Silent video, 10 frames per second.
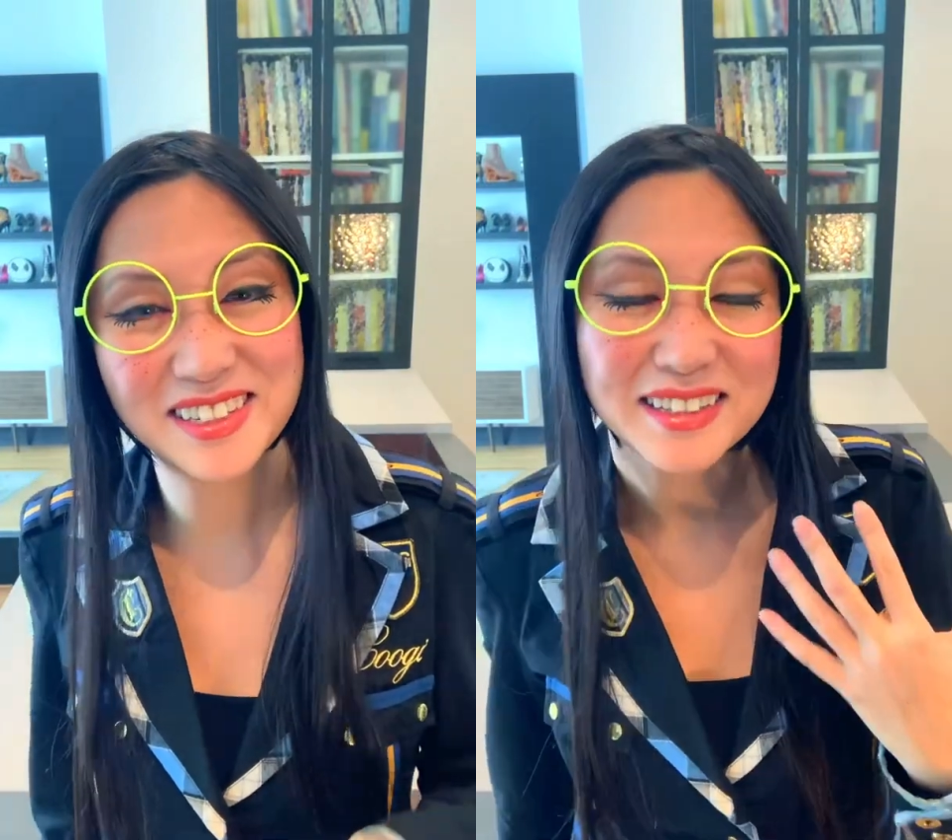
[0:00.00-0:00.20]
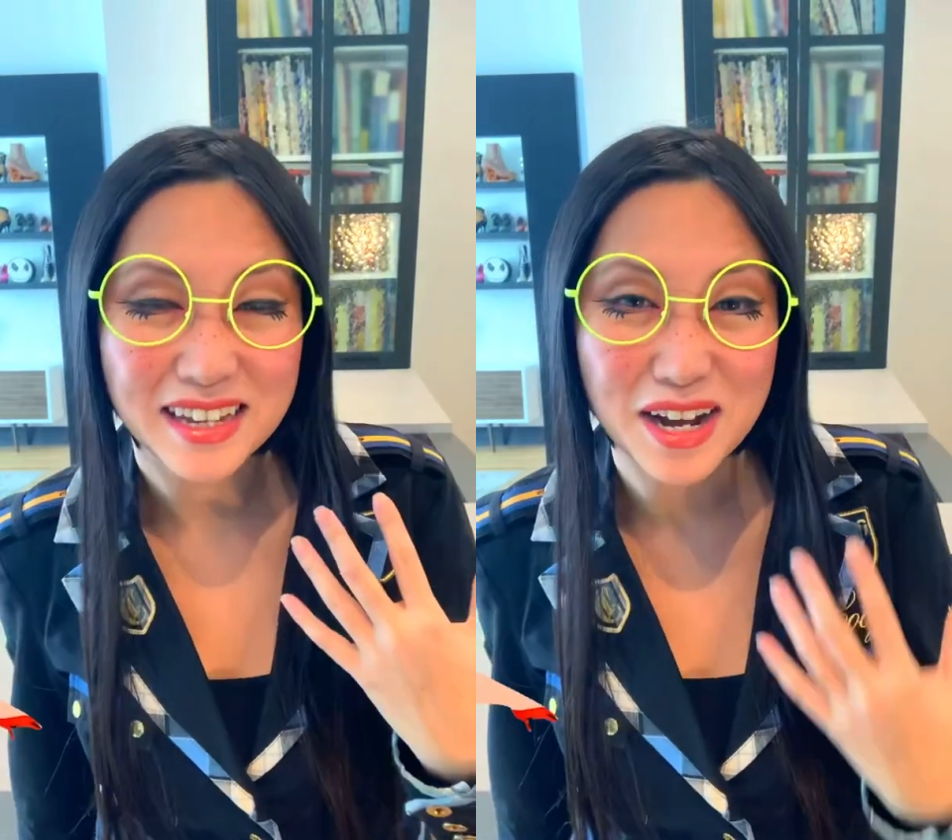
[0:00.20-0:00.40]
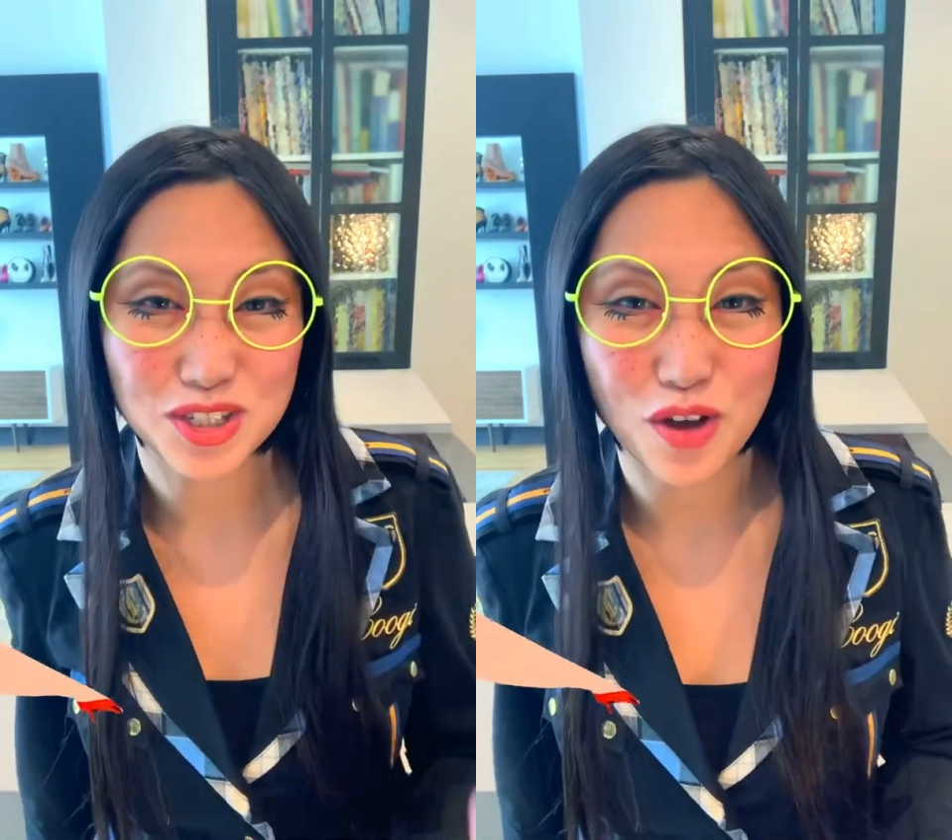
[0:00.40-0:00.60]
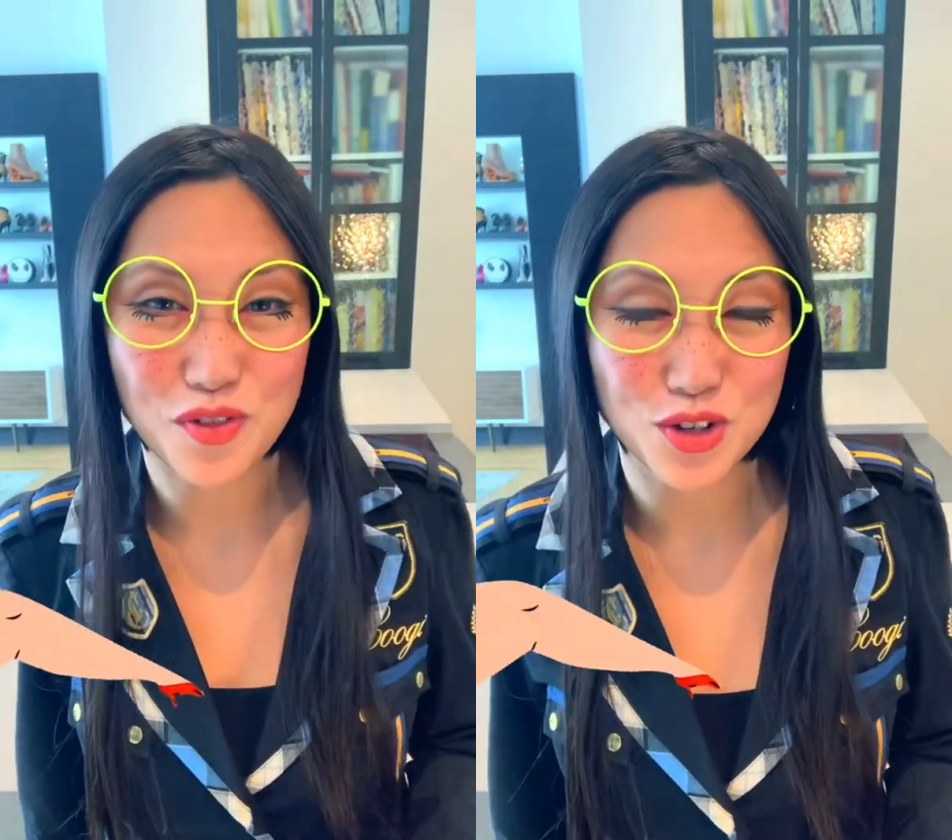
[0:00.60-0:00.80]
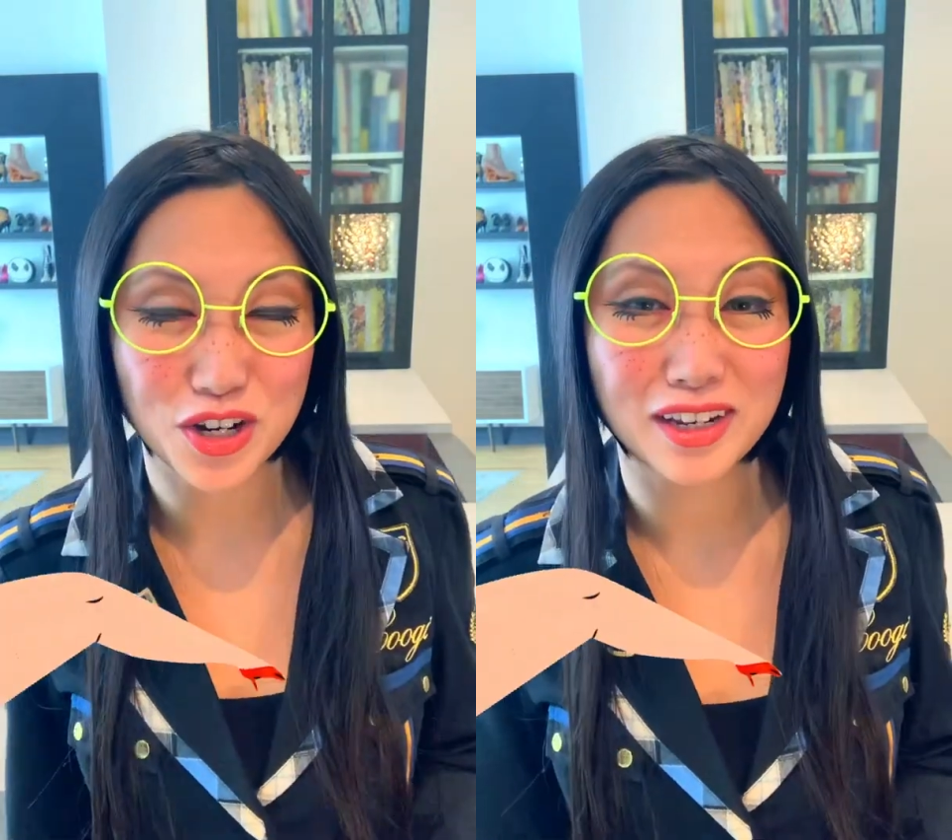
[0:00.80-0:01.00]
that cuts off your
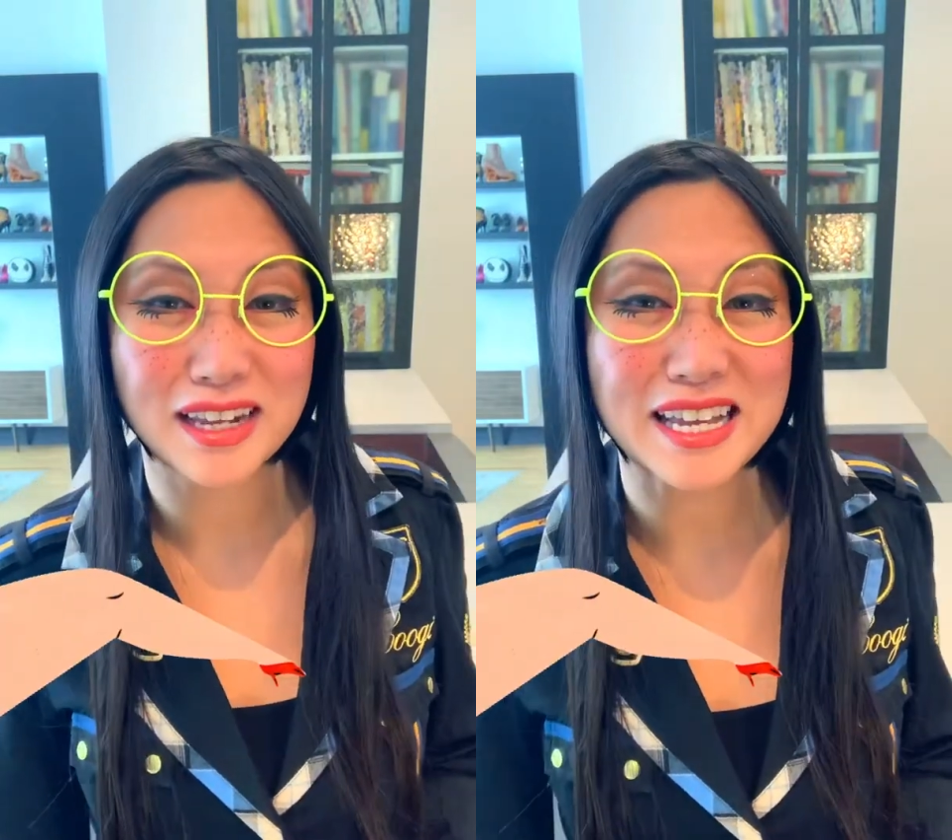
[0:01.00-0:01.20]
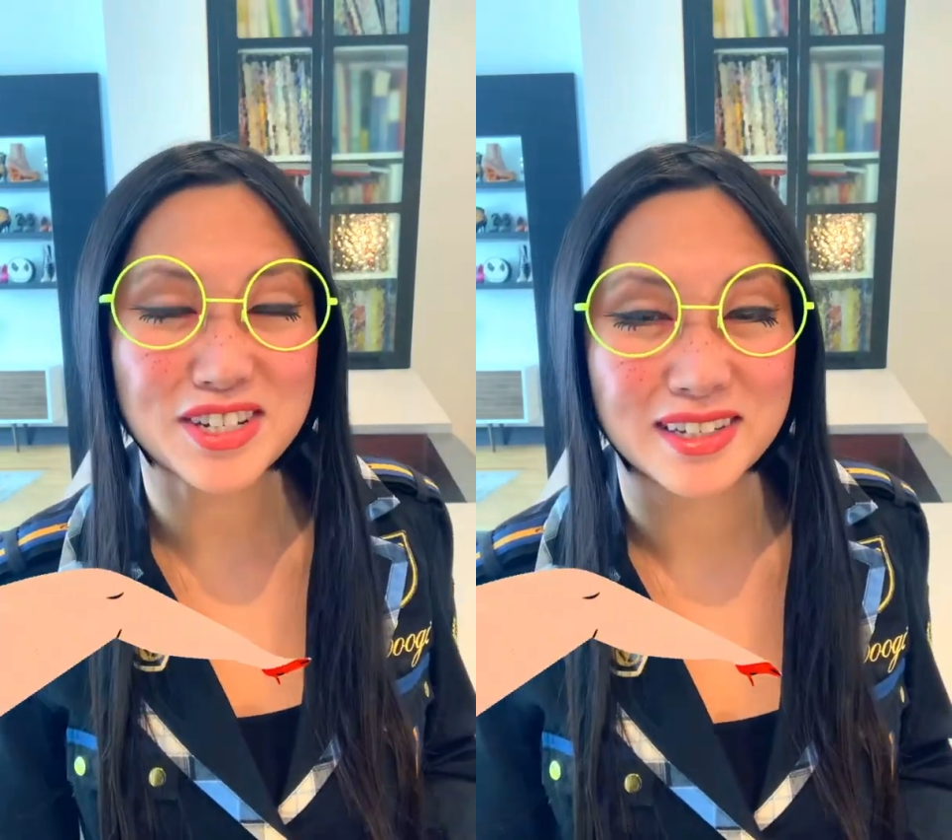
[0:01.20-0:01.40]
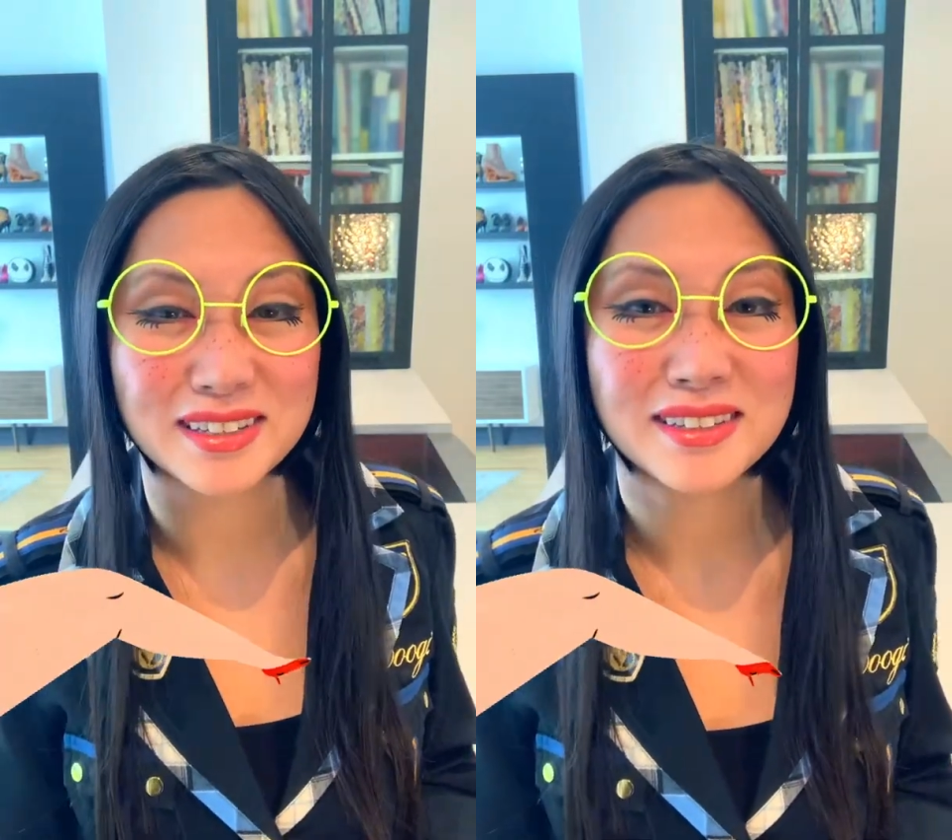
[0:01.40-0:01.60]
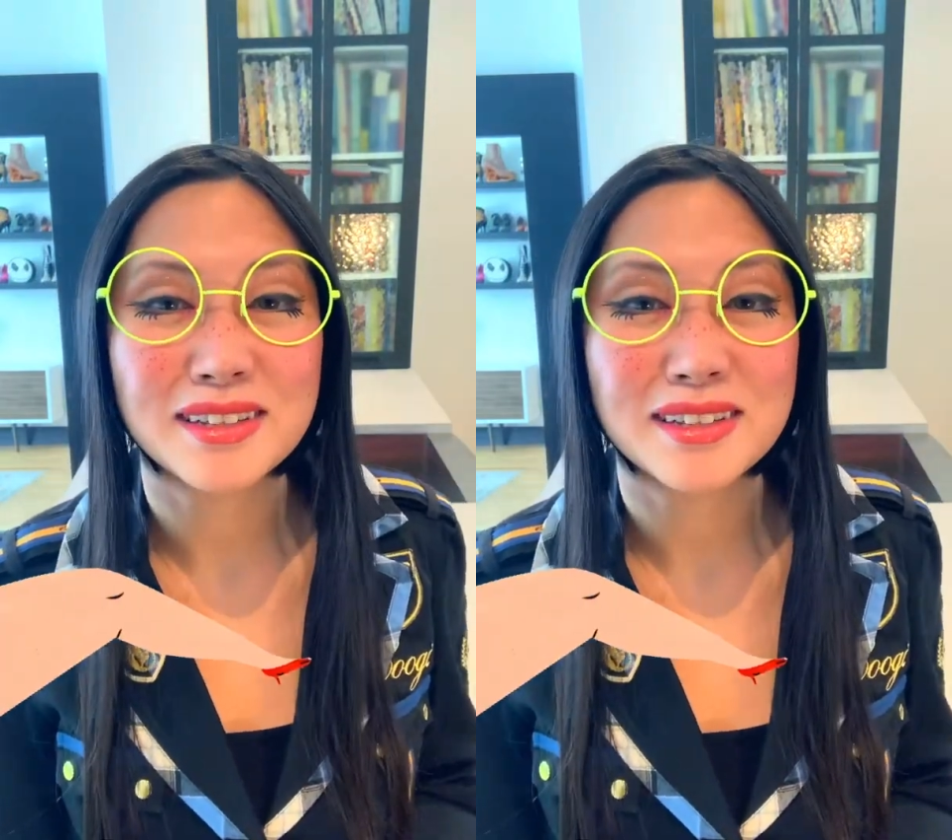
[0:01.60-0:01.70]
circulation